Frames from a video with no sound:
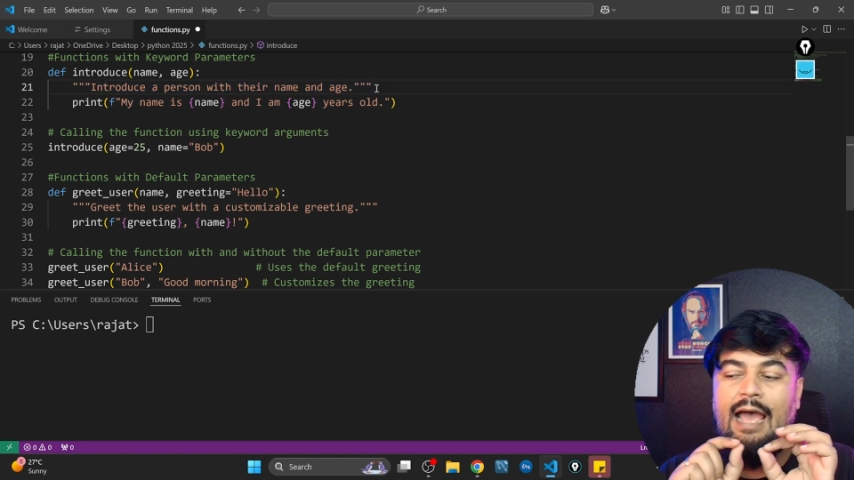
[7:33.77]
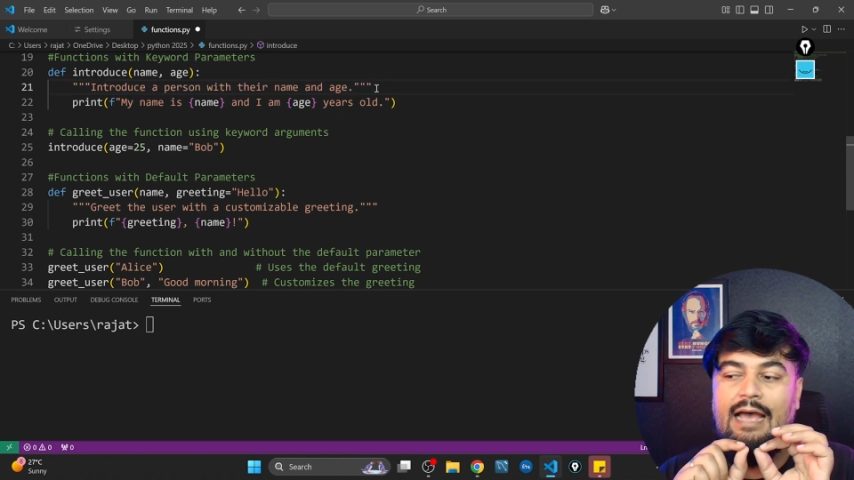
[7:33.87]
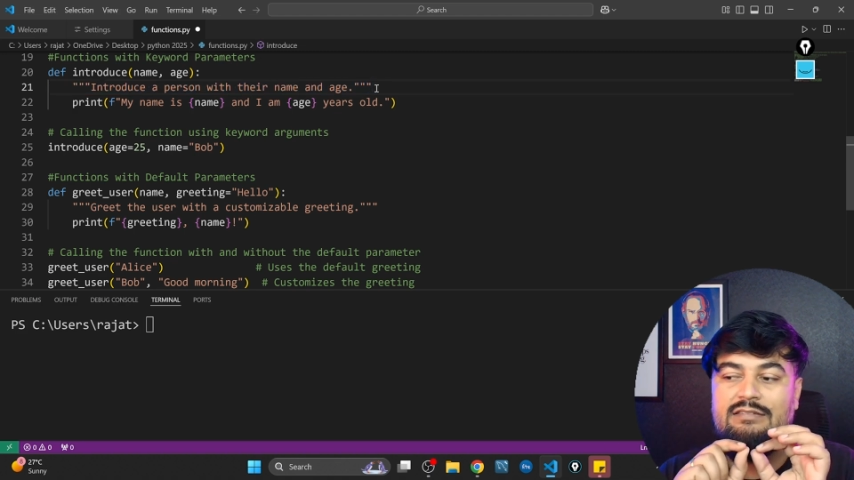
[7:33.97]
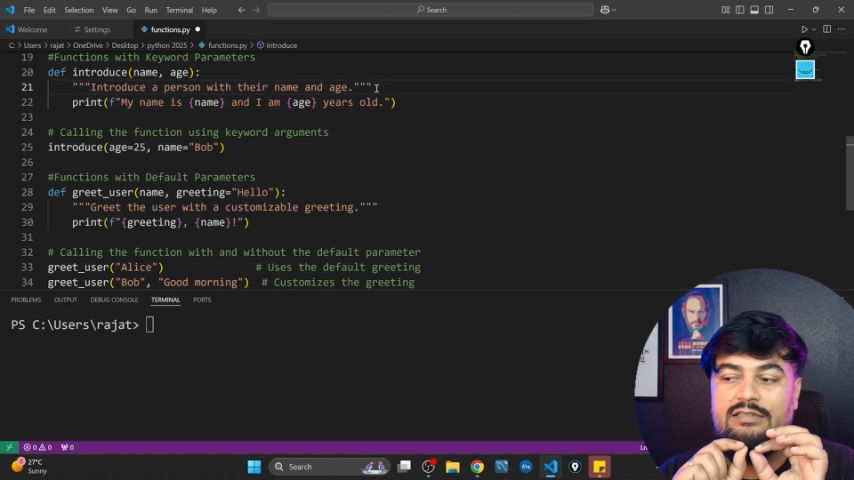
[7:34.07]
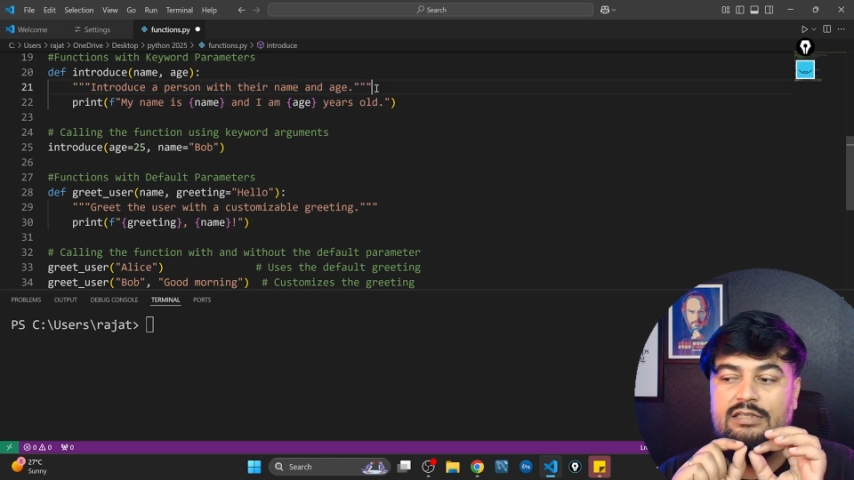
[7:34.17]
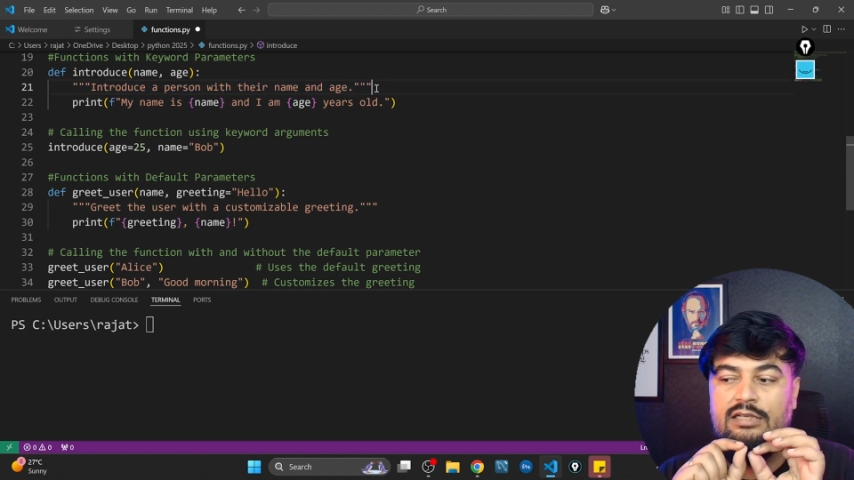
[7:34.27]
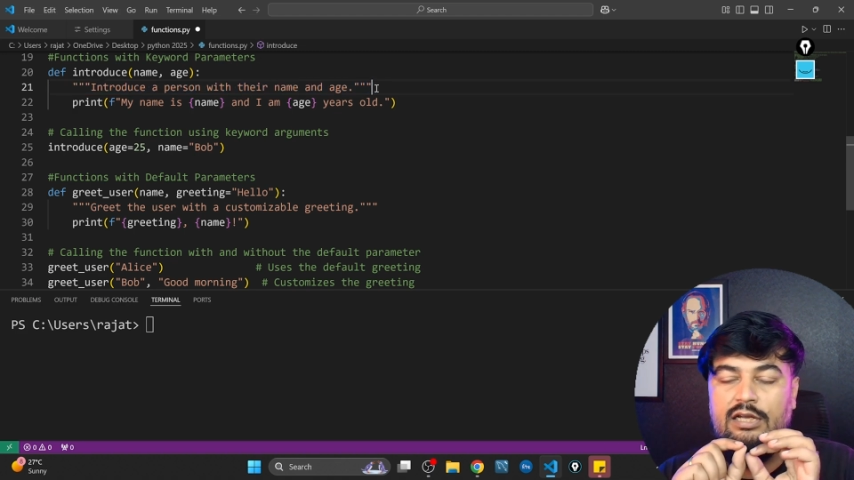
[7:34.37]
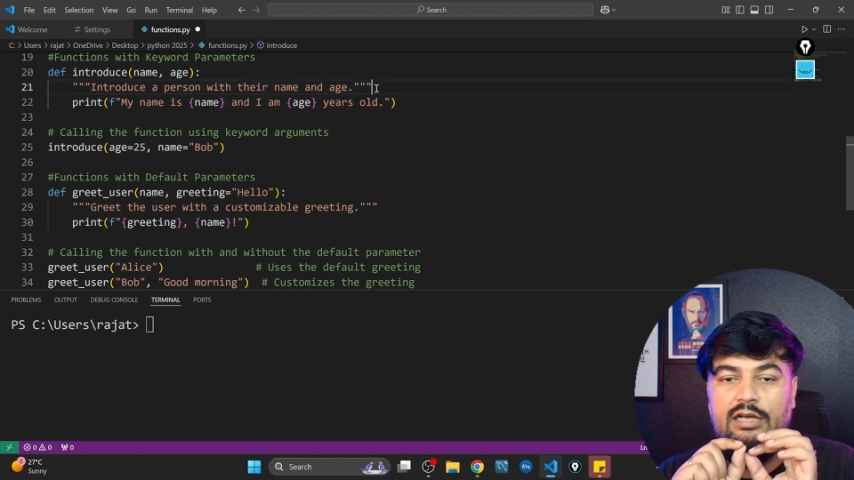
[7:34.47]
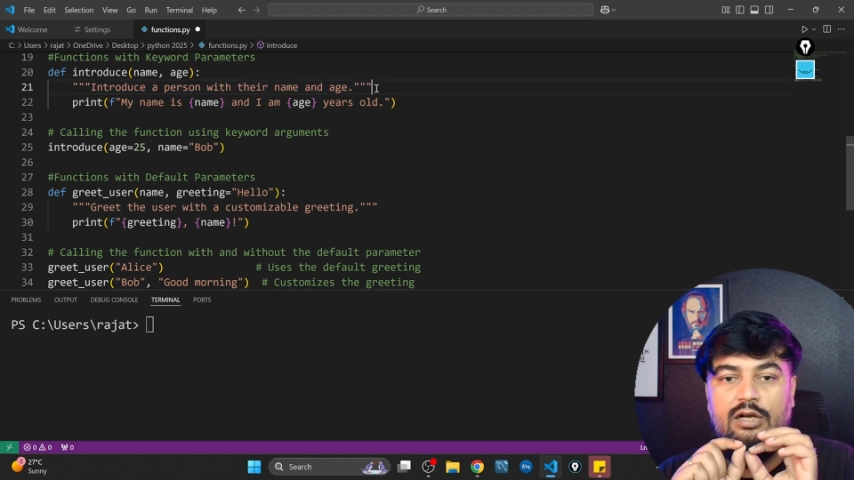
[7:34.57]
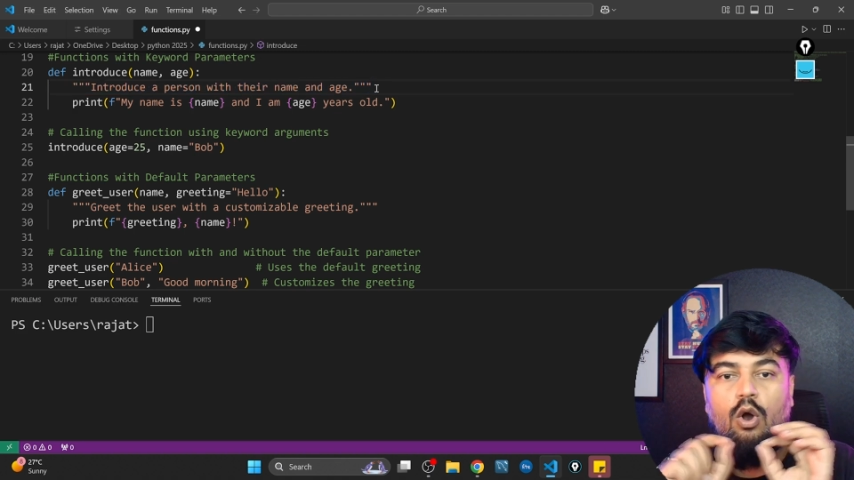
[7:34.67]
as a
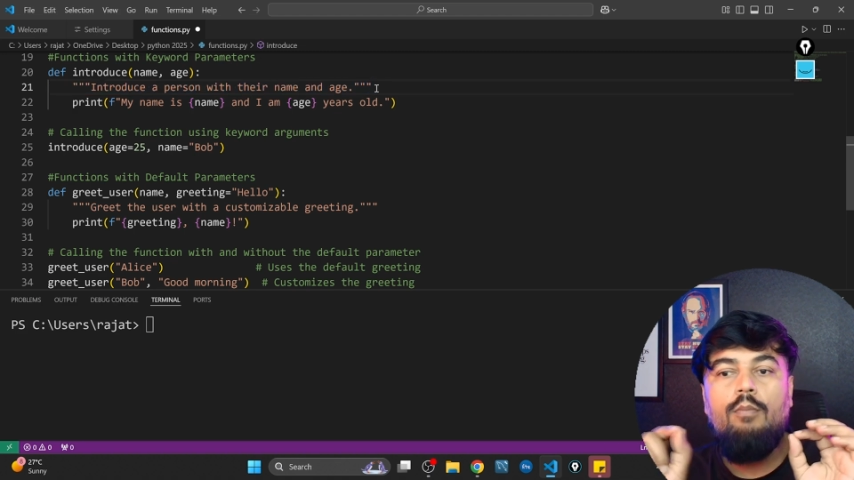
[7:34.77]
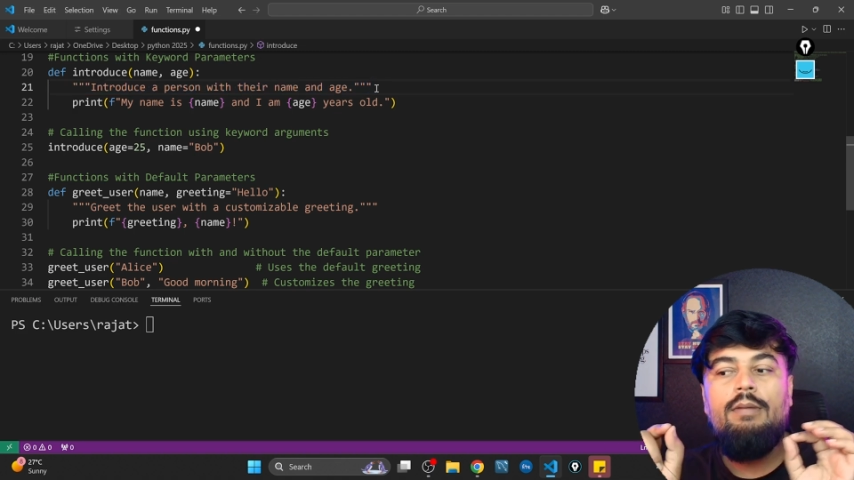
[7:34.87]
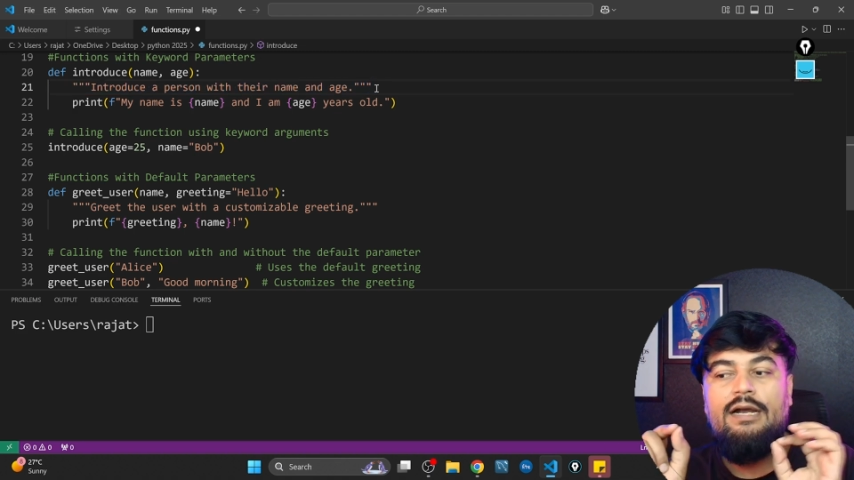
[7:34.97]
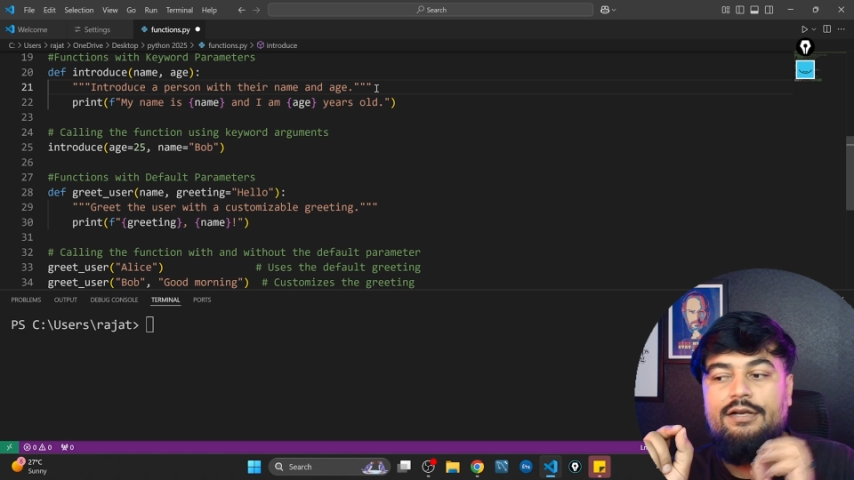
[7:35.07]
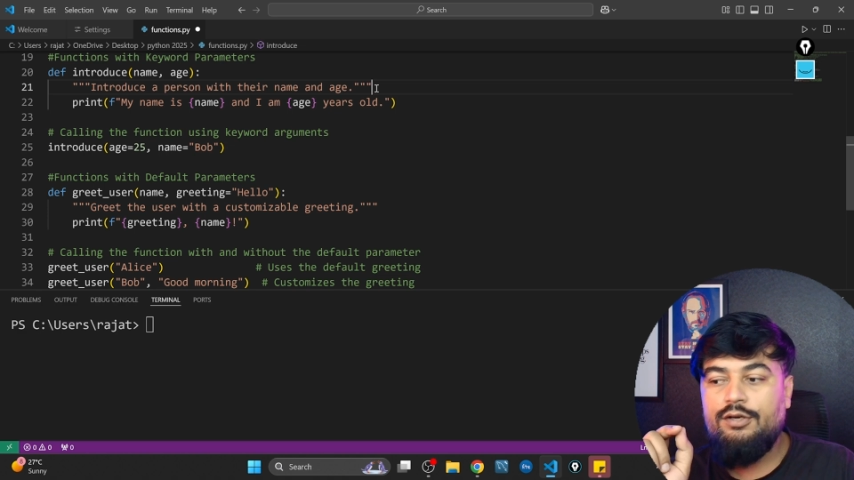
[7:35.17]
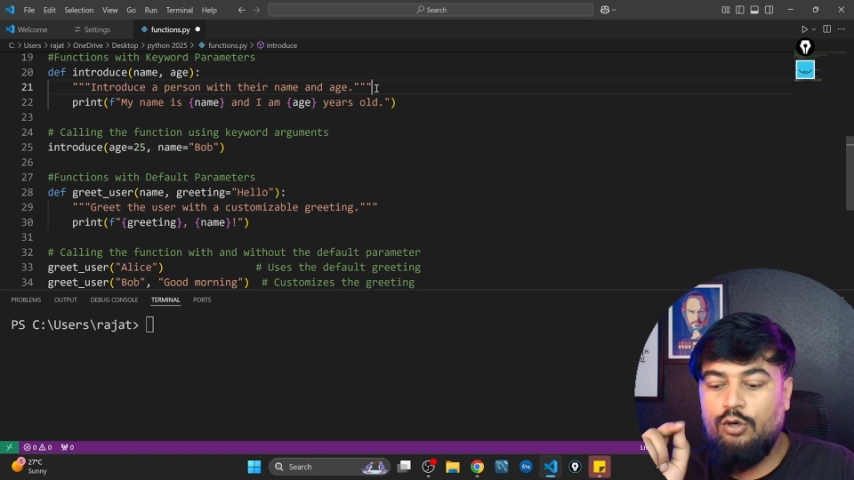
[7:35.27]
comment,